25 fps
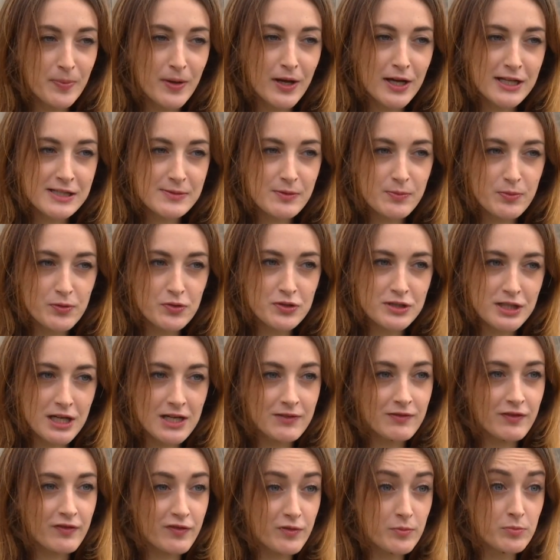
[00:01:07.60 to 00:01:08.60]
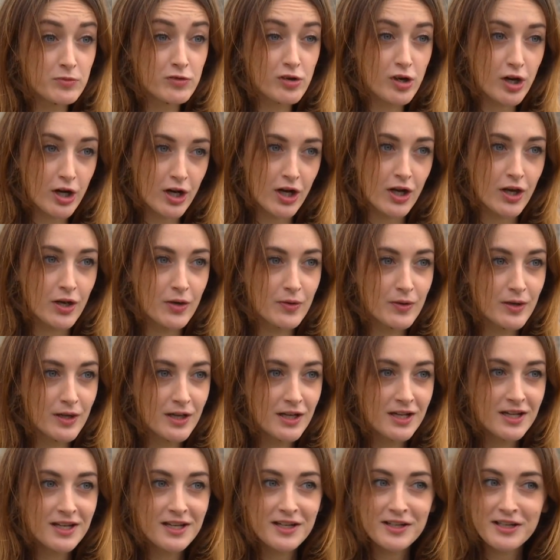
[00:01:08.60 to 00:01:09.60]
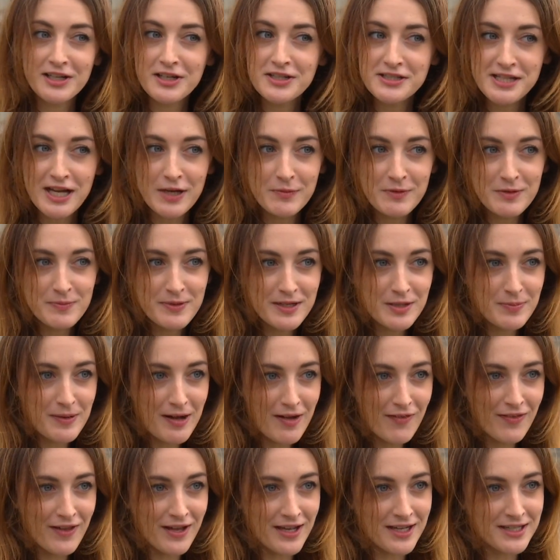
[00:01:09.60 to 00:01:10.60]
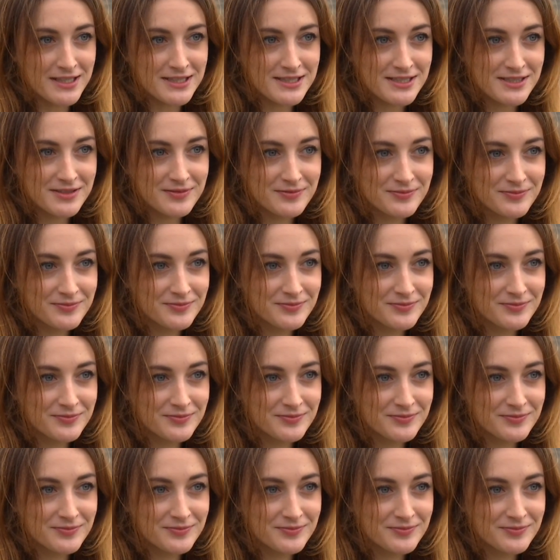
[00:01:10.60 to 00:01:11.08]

birds were brought over from Morocco. Can you tell me a bit about that?